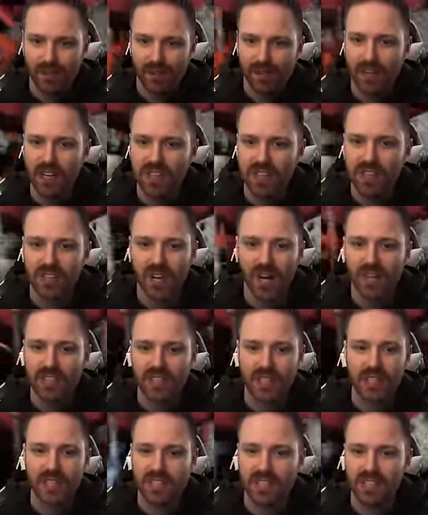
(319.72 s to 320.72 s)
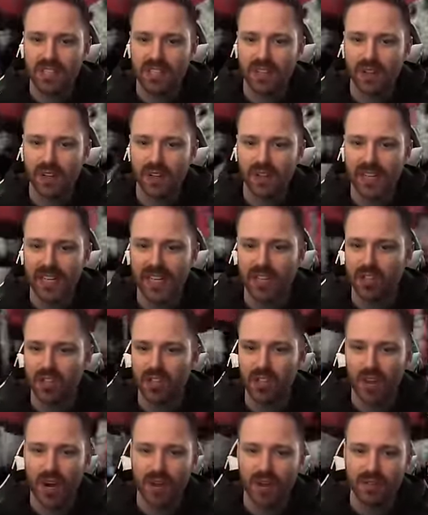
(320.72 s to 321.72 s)
The first dungeon, this just feels like
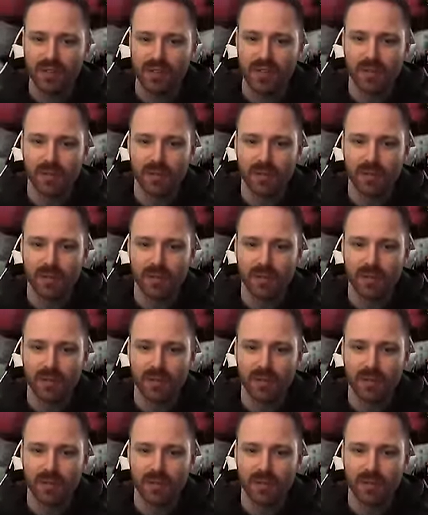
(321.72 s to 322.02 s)
it's Strafe